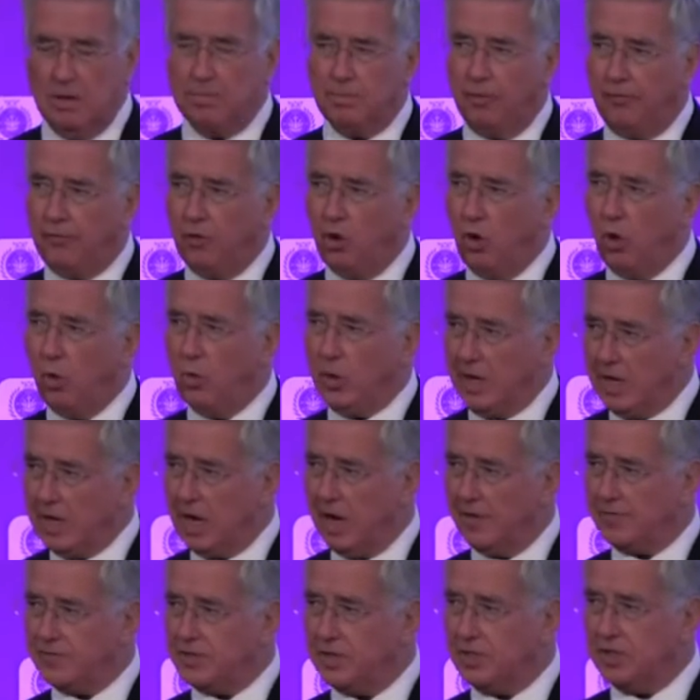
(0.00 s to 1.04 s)
before we
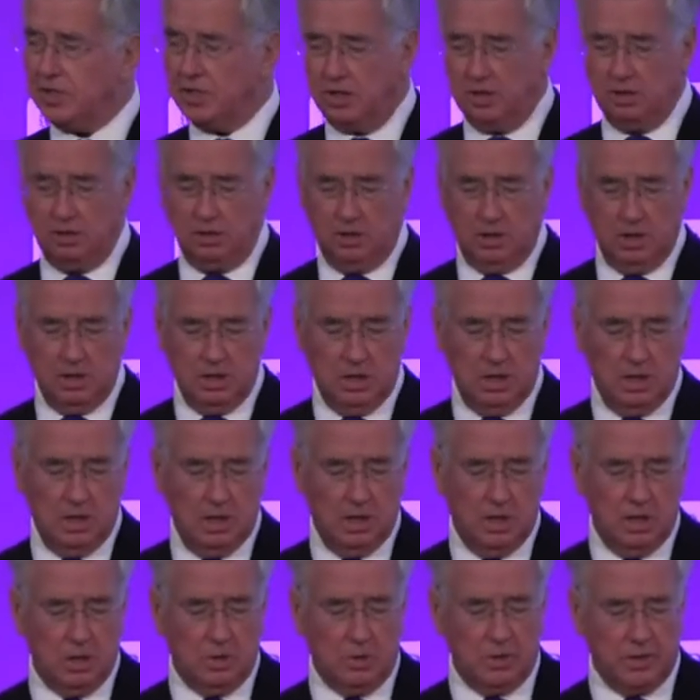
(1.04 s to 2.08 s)
have to deal
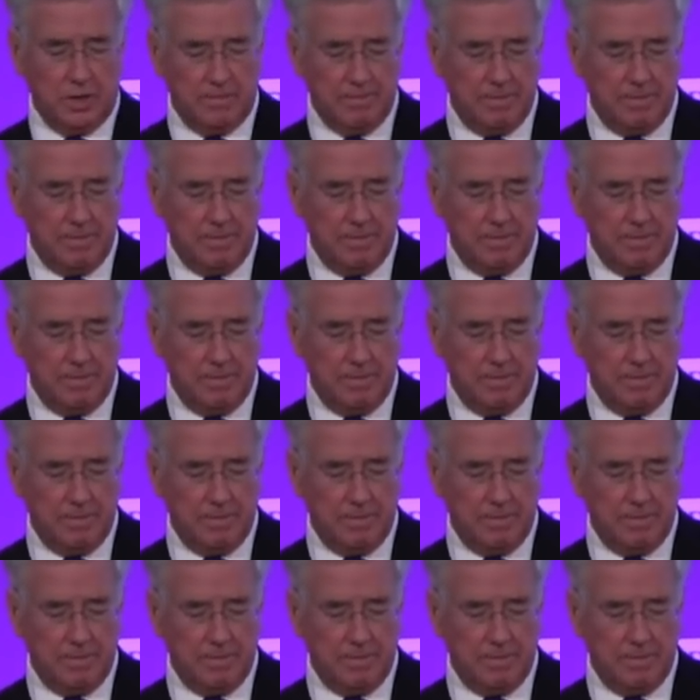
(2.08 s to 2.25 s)
with